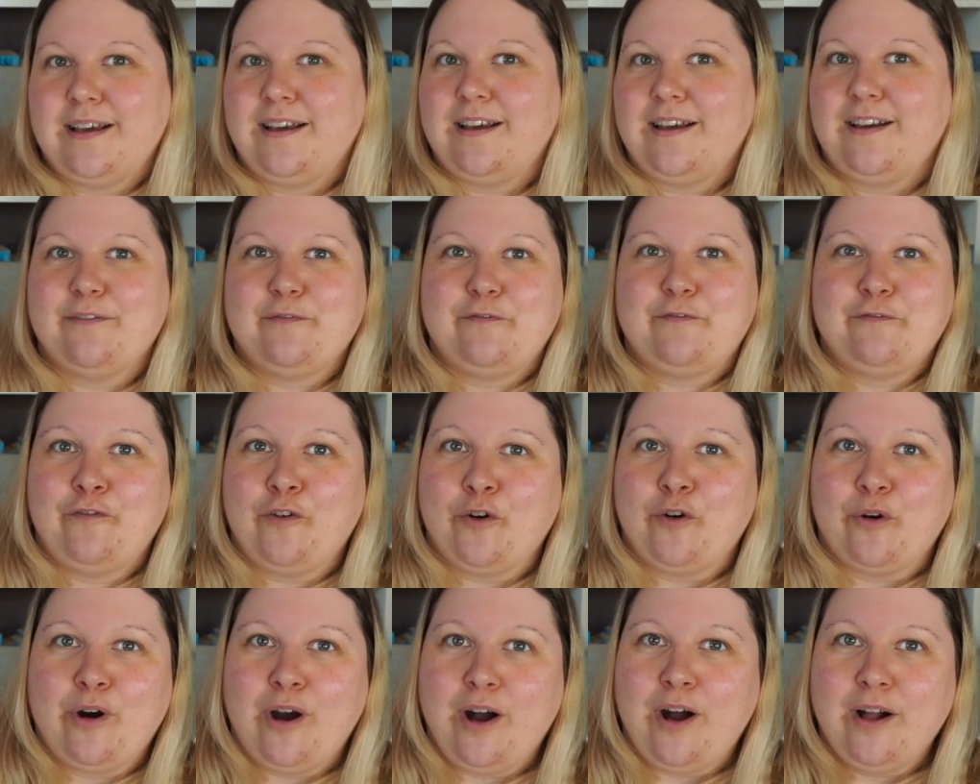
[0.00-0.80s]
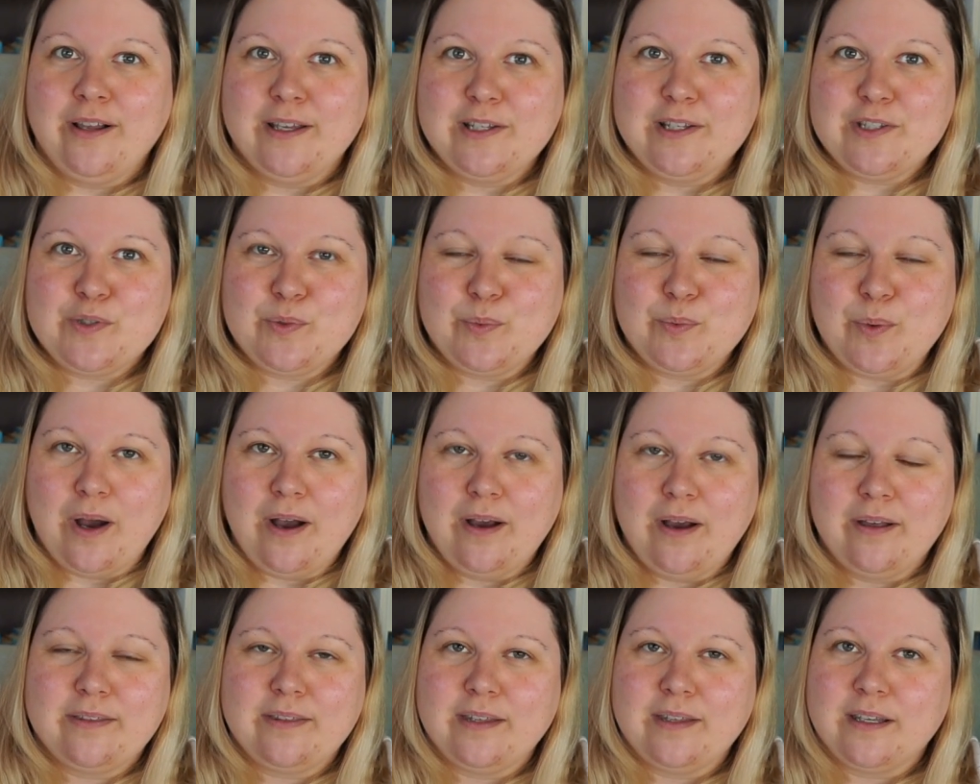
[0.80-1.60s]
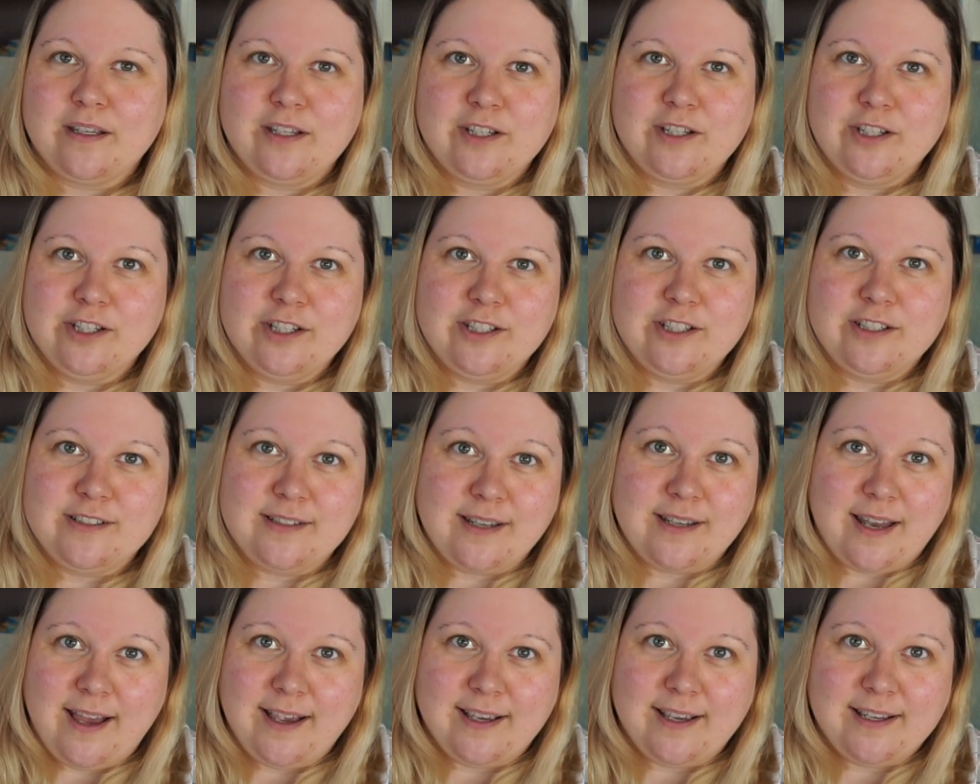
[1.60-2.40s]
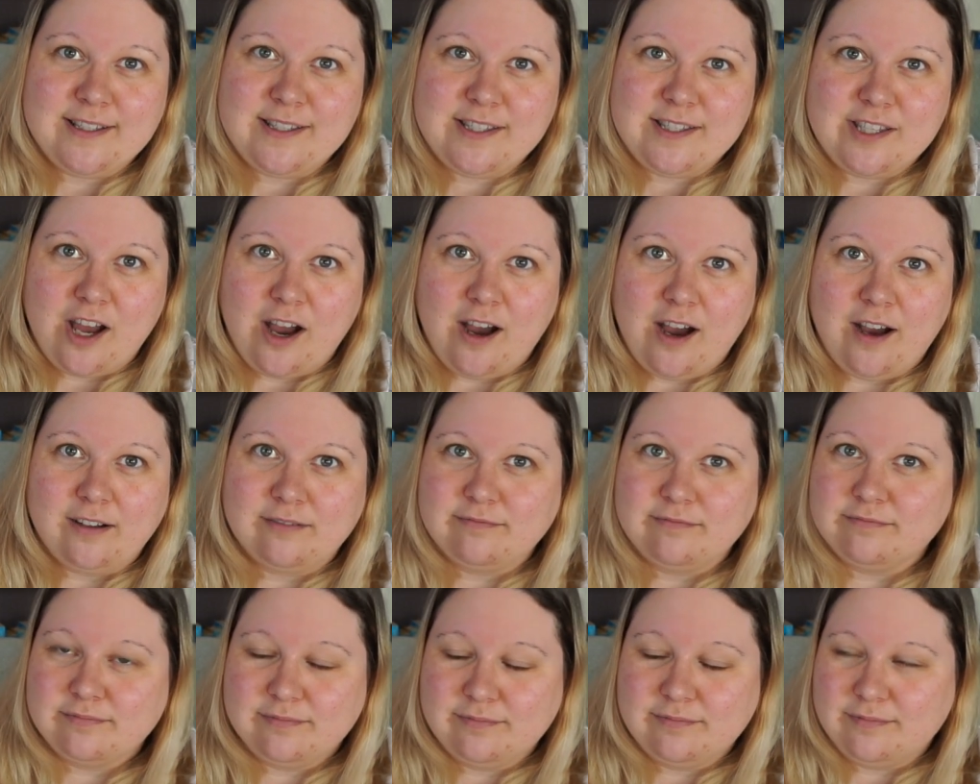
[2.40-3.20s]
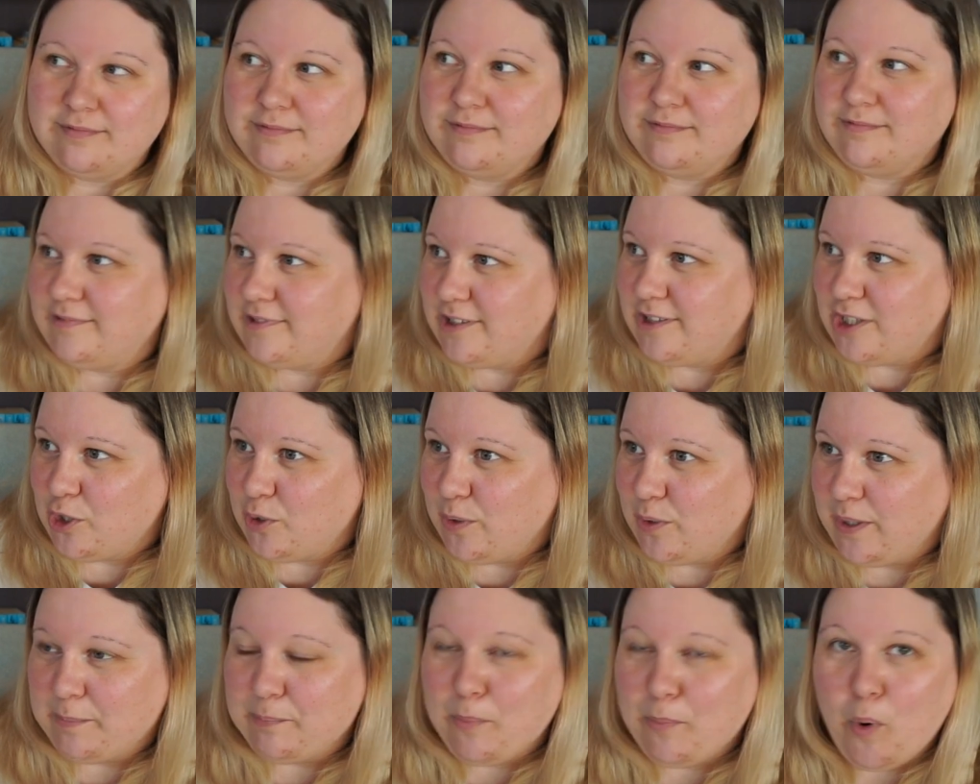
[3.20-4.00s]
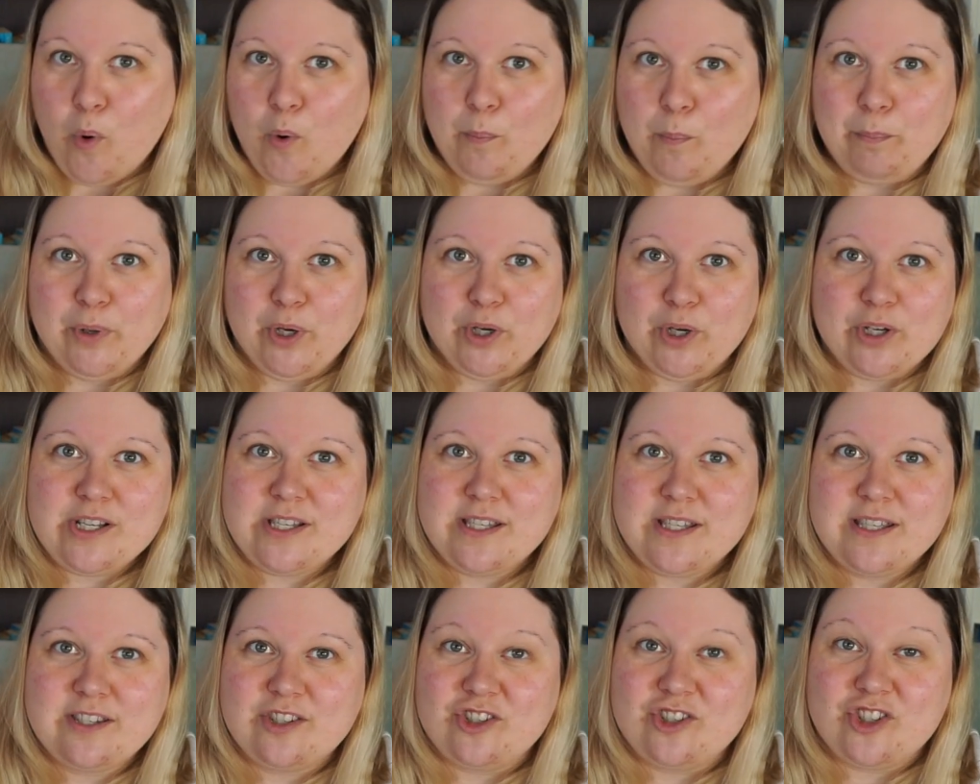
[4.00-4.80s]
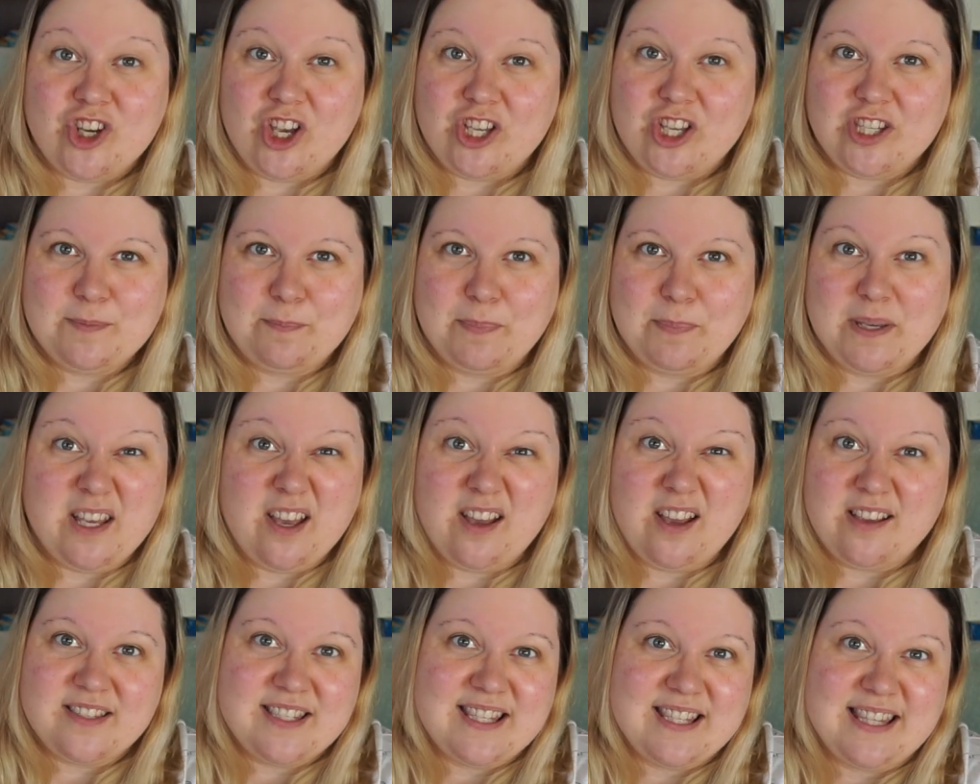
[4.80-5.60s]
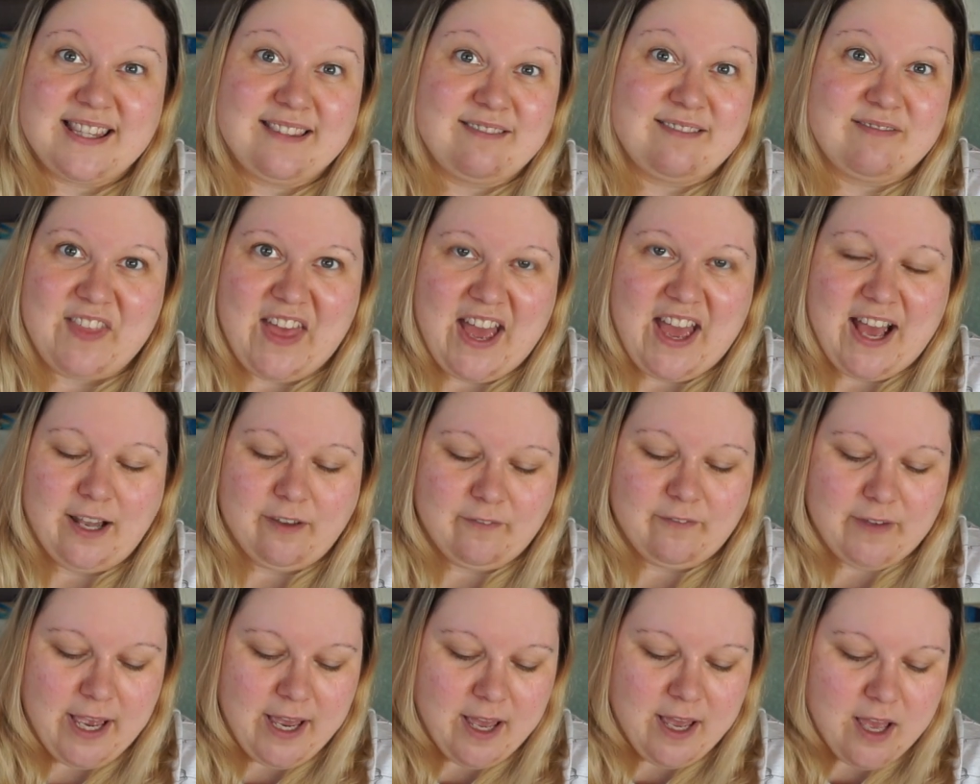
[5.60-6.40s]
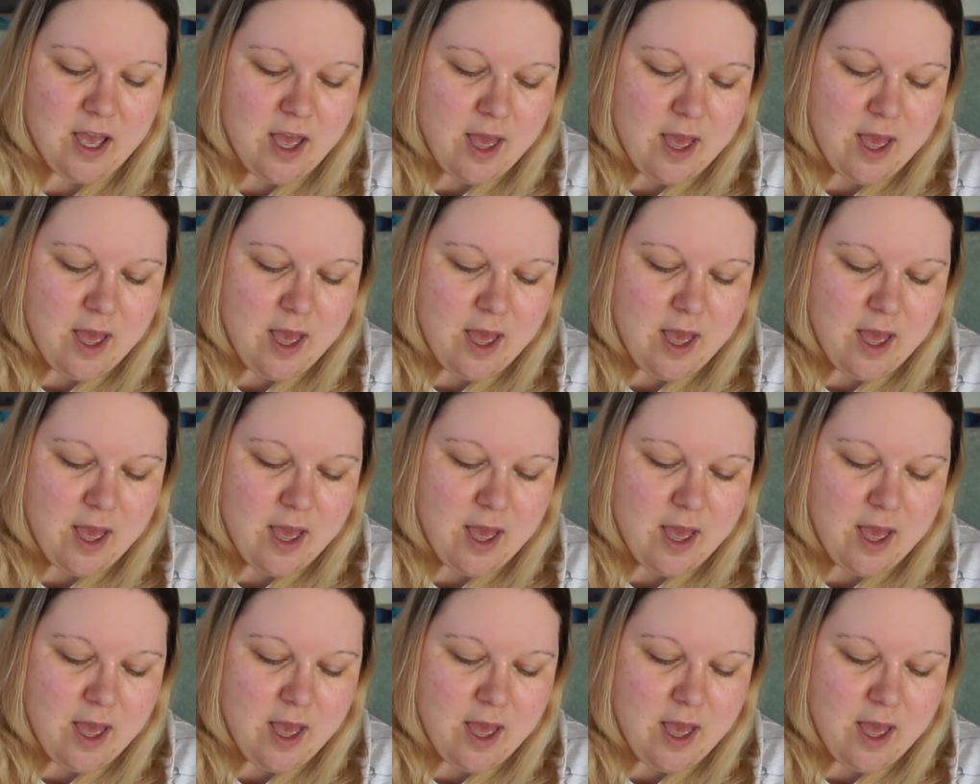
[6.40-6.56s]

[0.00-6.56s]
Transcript: for all it's worth it could like start doing more books just because the hell of it.